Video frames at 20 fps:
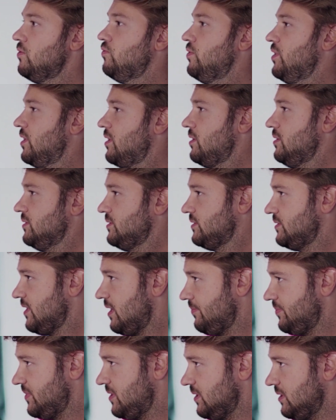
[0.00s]
we're going to
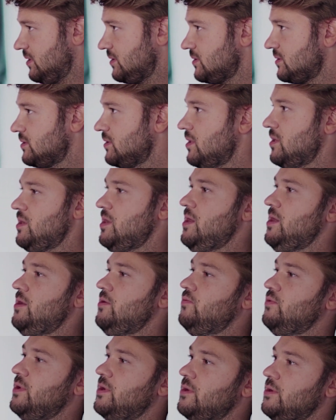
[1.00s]
stop this.
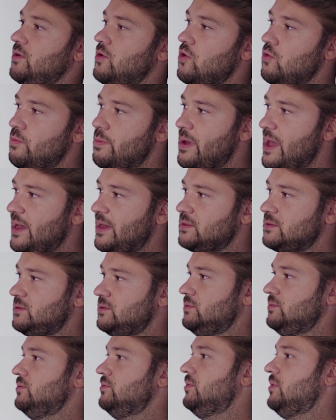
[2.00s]
We're going to go back
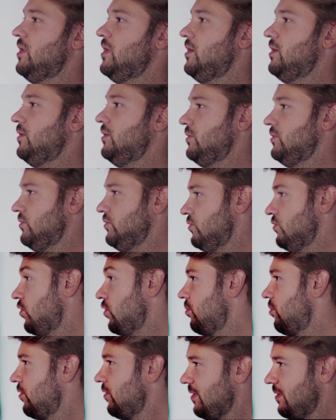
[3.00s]
to a
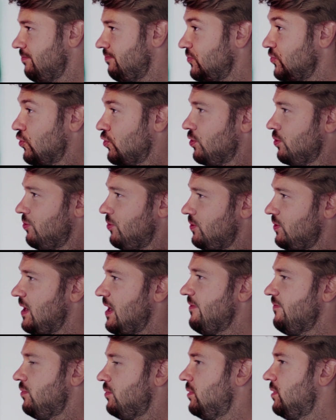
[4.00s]
normal
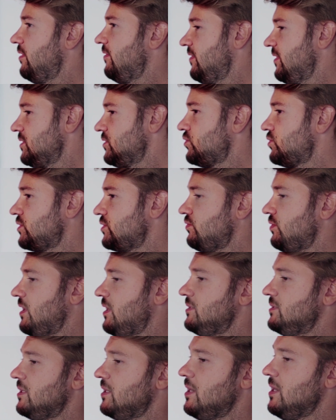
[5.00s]
level of interest rates.